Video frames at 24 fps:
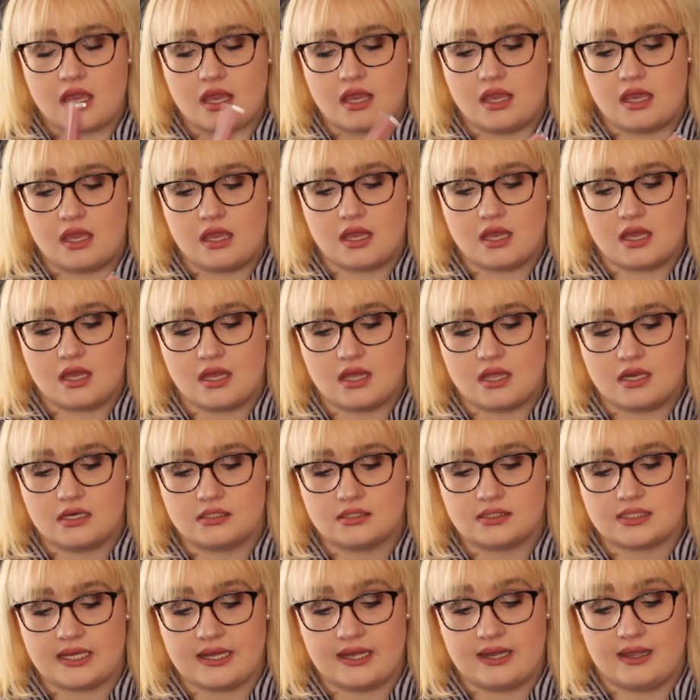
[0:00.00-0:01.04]

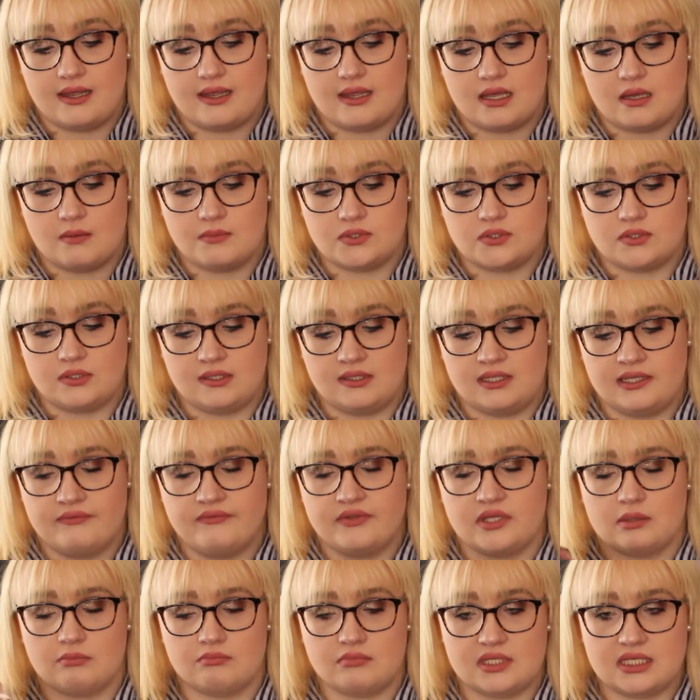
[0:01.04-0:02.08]
and I absolutely love
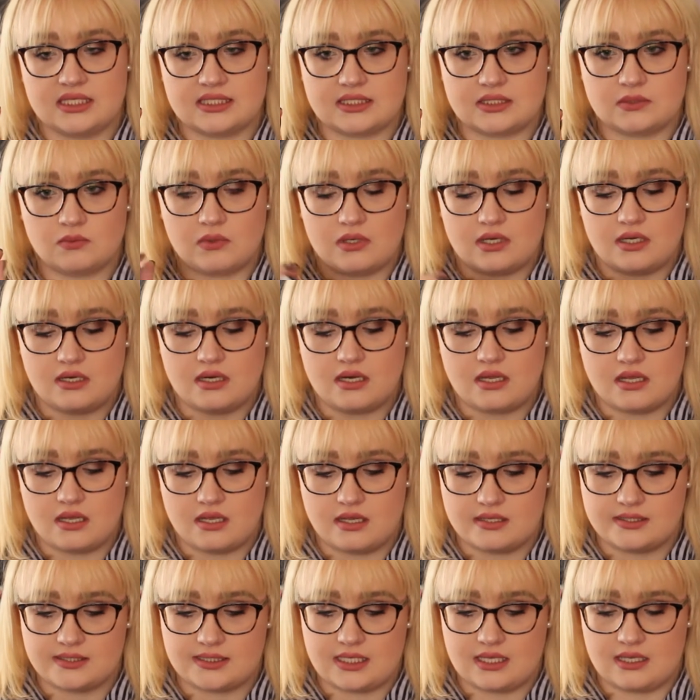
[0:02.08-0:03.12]
them. This one
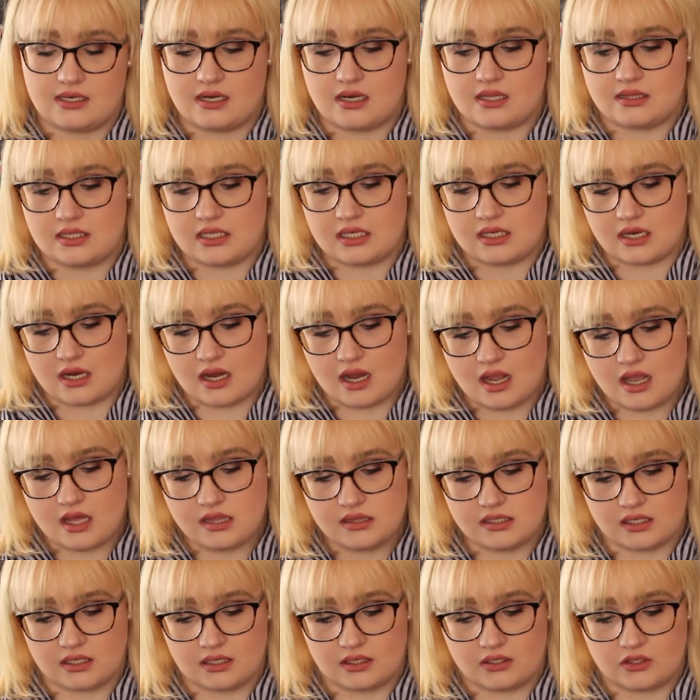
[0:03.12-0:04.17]
is in the
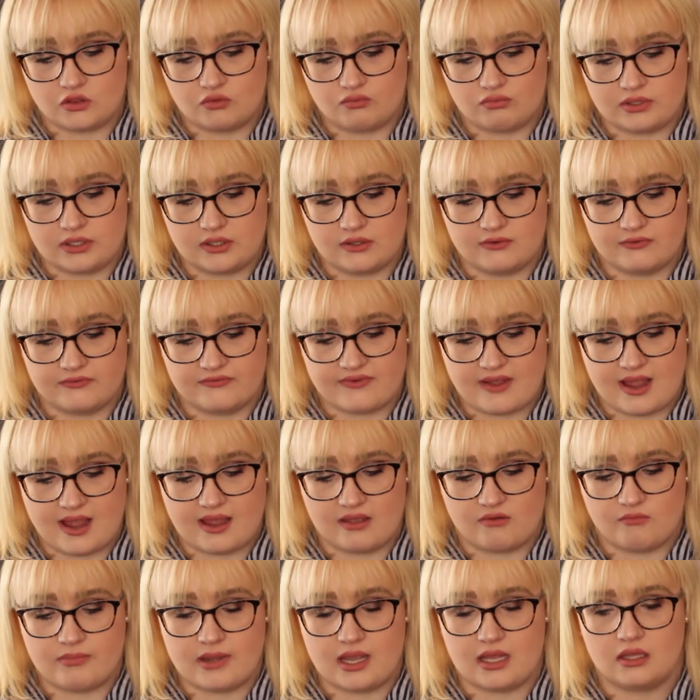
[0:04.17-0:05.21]
color
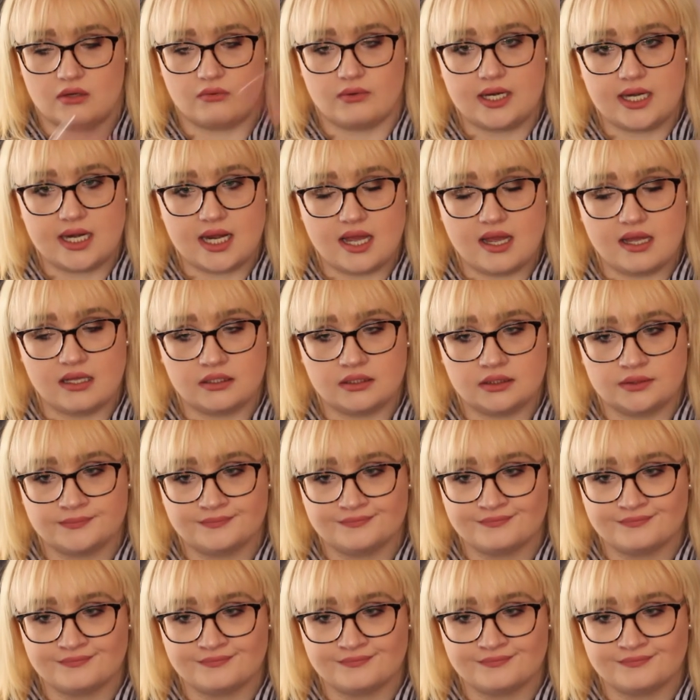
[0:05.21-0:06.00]
305 Ballerina.